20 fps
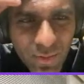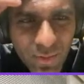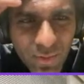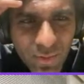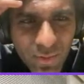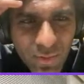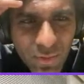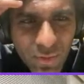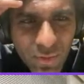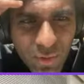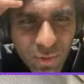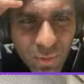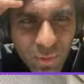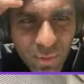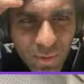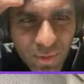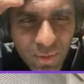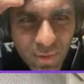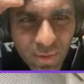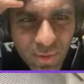so
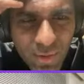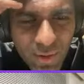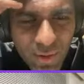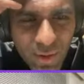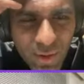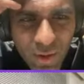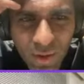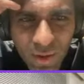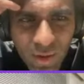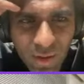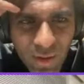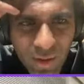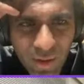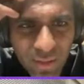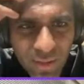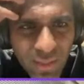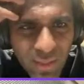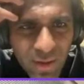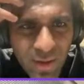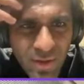
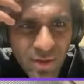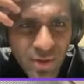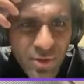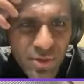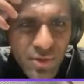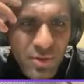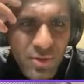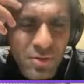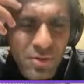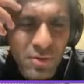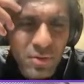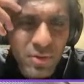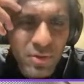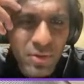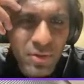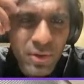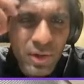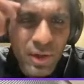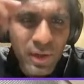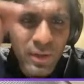okay, that
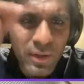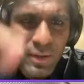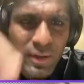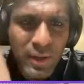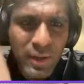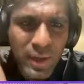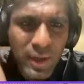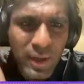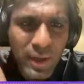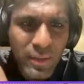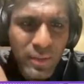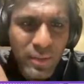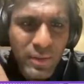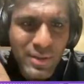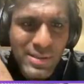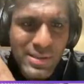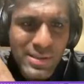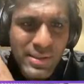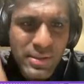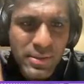shouldn't do anything, and
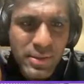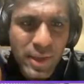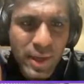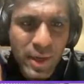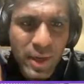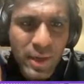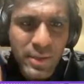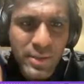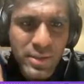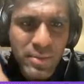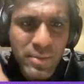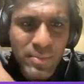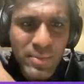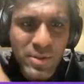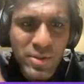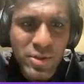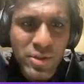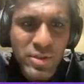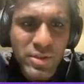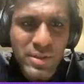the set item
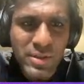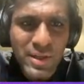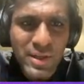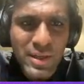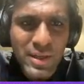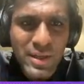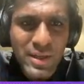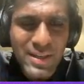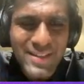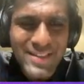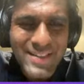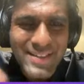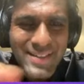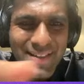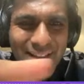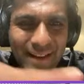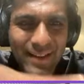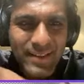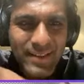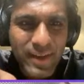is just
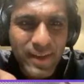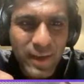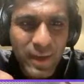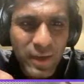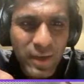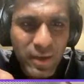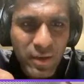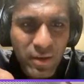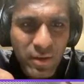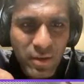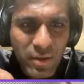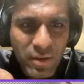setting